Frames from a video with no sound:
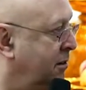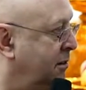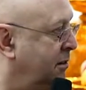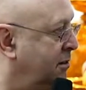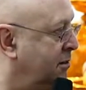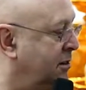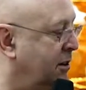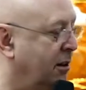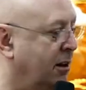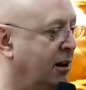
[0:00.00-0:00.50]

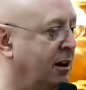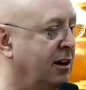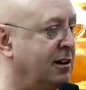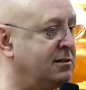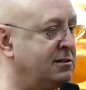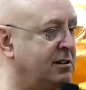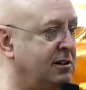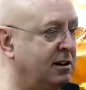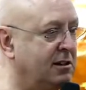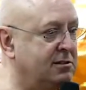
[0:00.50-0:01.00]
So the last
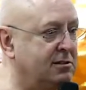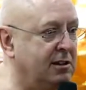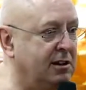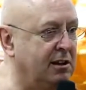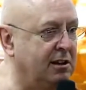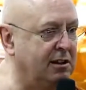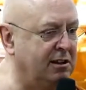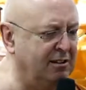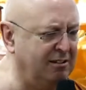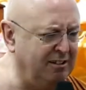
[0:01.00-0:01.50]
thing I'd say, they
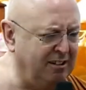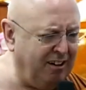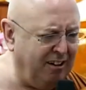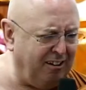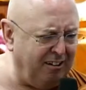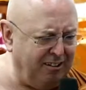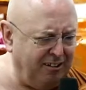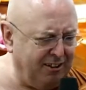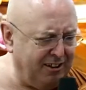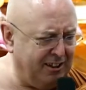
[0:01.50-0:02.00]
could,
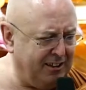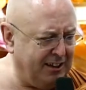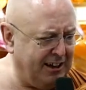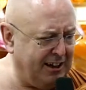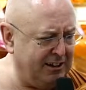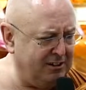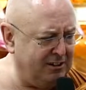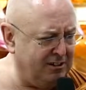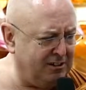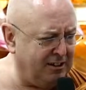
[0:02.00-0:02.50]
oh, look at
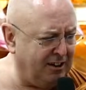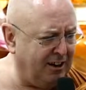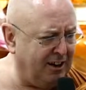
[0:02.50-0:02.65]
that, you're